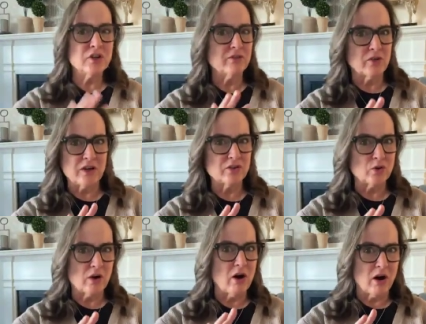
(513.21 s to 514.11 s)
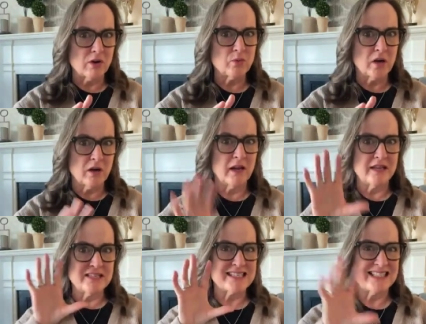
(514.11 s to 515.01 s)
your front door hardware
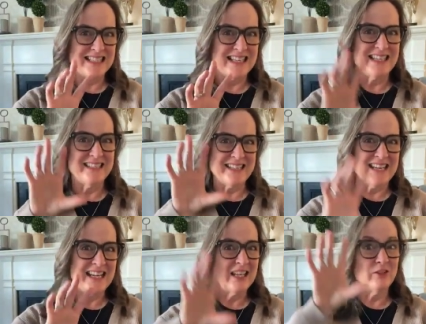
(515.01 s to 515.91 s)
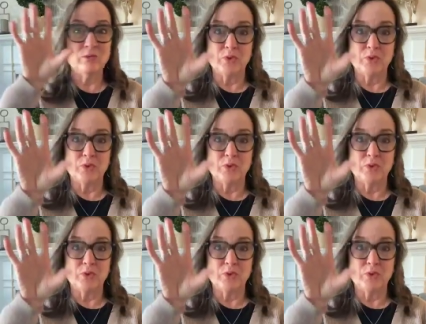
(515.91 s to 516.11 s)
is clean, neat,